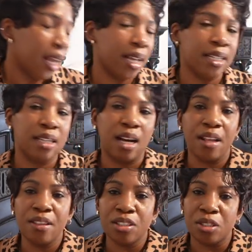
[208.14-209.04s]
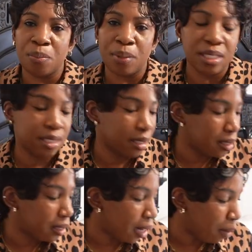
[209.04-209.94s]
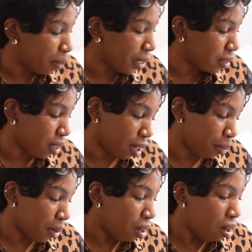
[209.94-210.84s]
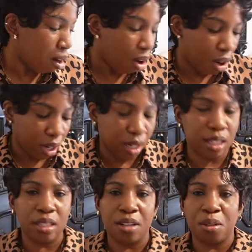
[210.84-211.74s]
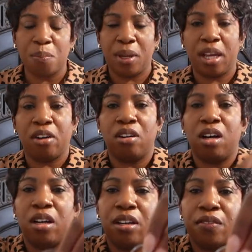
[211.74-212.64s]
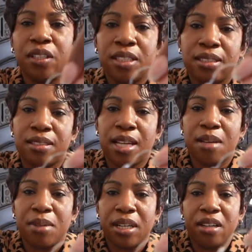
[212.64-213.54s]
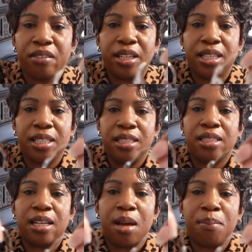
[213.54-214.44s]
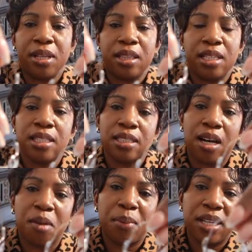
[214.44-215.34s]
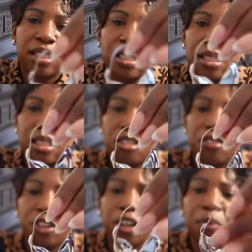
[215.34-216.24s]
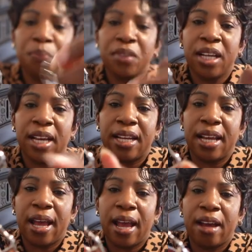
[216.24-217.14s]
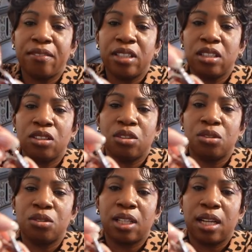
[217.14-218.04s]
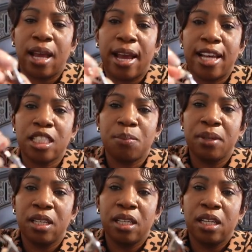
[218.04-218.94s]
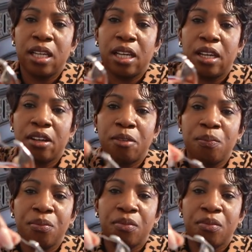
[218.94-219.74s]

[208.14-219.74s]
And then the other two pieces that I picked up are another pair of statement earrings, and I picked these up in silver, and they have the little clasp here